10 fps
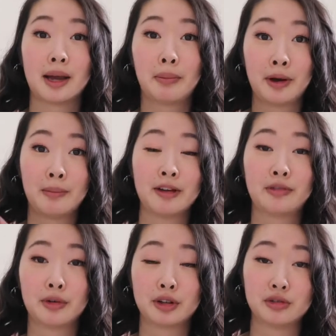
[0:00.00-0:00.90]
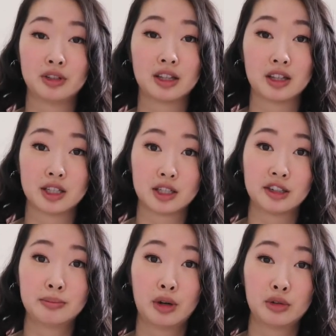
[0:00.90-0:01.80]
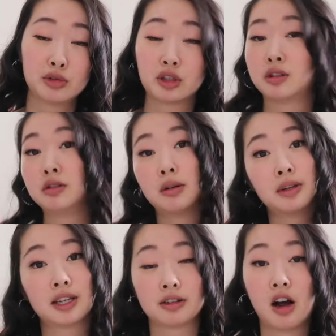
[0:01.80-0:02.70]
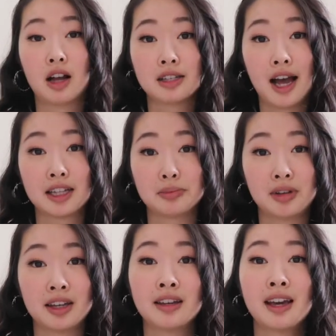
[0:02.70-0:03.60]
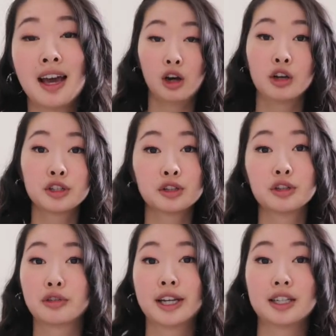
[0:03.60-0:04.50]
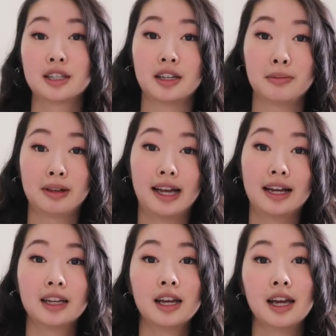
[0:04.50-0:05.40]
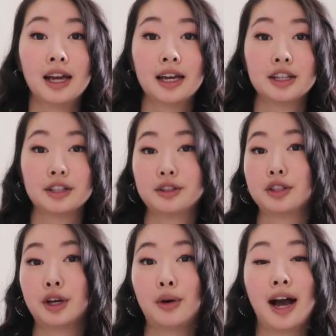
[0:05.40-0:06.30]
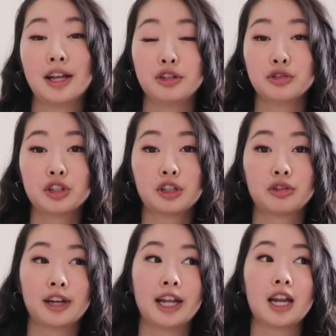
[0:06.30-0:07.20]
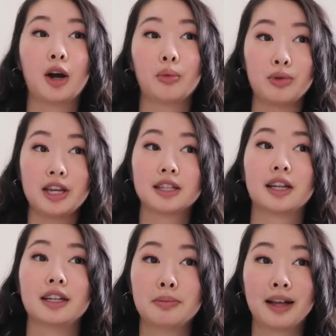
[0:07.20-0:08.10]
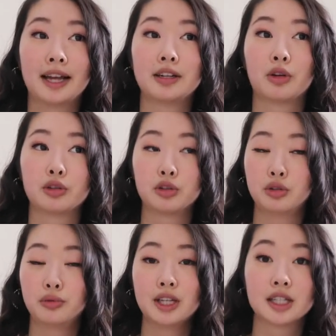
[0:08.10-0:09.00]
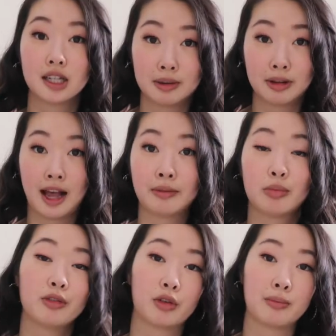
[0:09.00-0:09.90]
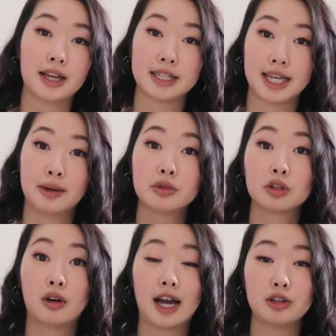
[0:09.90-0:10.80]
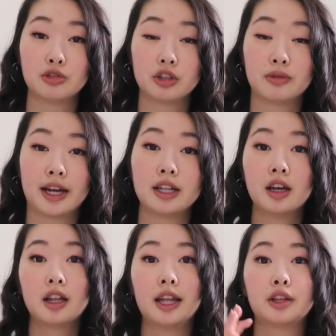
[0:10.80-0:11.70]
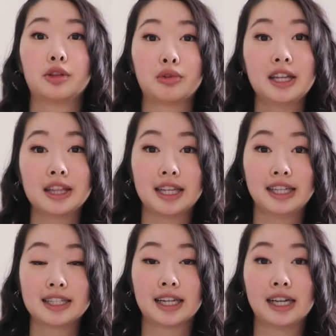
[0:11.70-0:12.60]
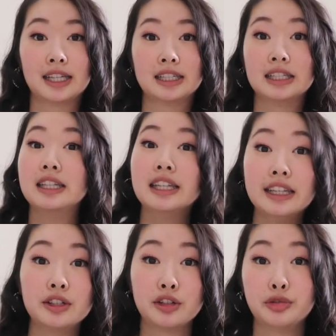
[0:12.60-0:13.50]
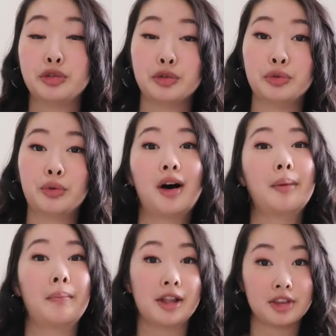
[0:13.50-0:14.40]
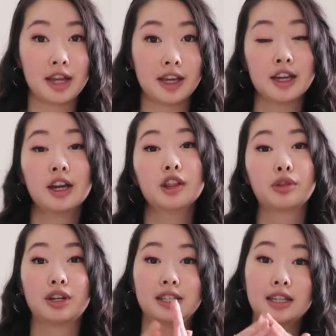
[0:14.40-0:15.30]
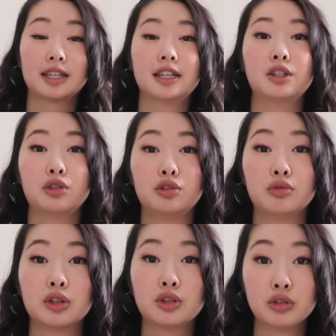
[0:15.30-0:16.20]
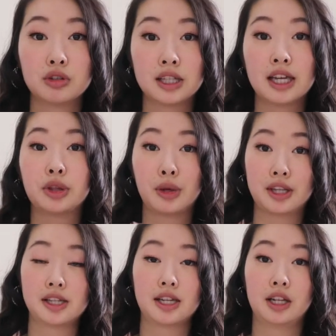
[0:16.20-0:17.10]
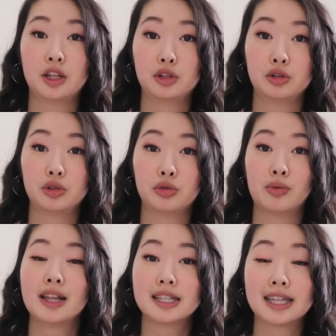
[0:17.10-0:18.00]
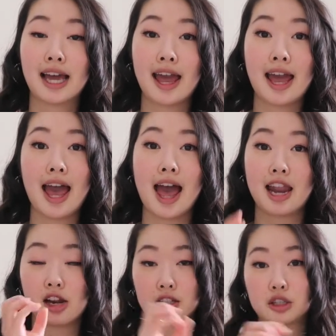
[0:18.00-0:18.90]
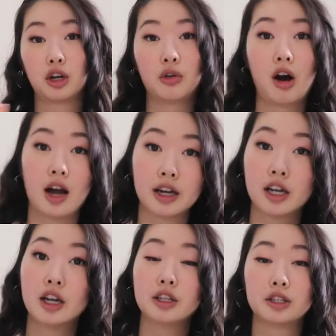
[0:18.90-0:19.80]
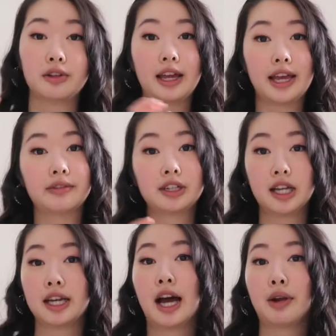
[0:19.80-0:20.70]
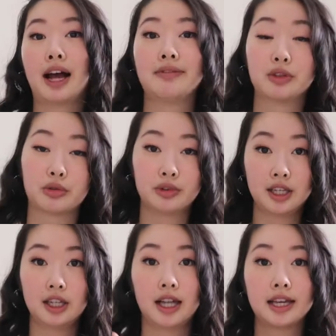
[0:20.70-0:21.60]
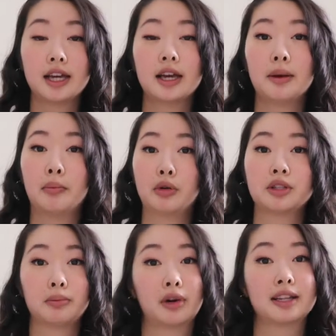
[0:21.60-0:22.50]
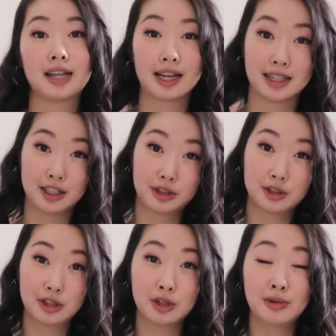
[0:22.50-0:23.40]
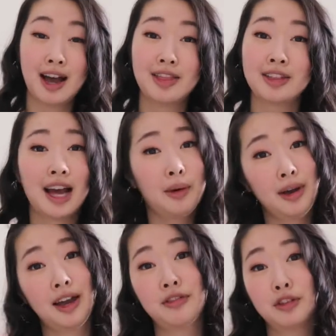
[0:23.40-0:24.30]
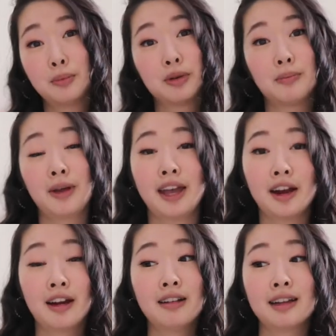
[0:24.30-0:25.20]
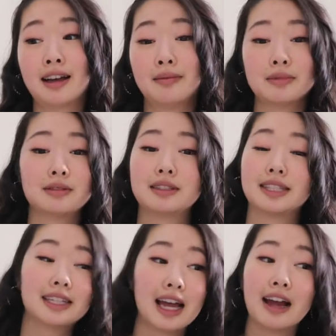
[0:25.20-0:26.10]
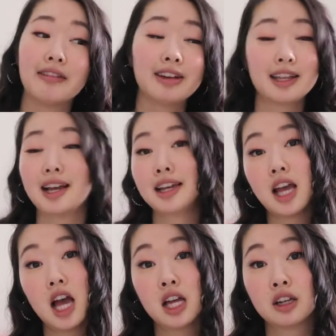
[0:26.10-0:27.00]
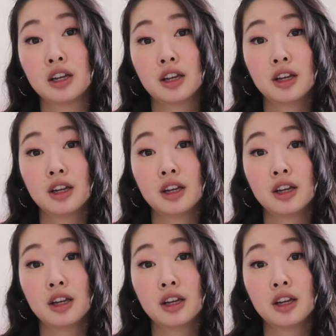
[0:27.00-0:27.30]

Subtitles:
I put my phone on do not disturb mode so nobody can contact me. Also, to create a study plan, so I usually create a week study plan or 2-week study plan before my exam. So I usually write like 3 things that I need to do Monday, 3 things I need to do on Tuesday, 3 things that I need to do Wednesday, and so on. So every day I'll have 3 like most important tasks I need to do, and then that way I feel prepared and I did everything I can